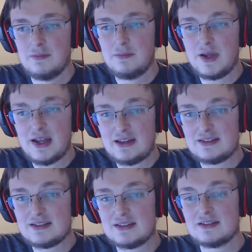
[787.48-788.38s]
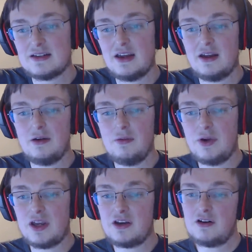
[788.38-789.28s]
But mm-hmm.
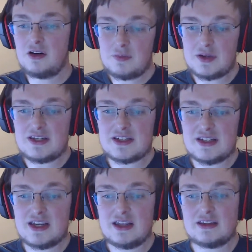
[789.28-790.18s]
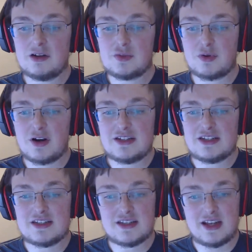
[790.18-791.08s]
we could be seeing those
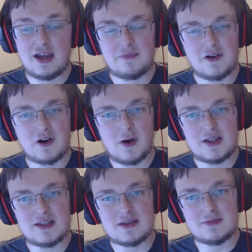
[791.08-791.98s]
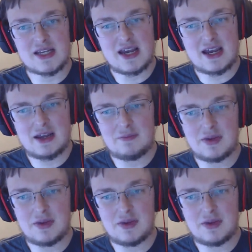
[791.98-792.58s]
prices stay up for quite some time,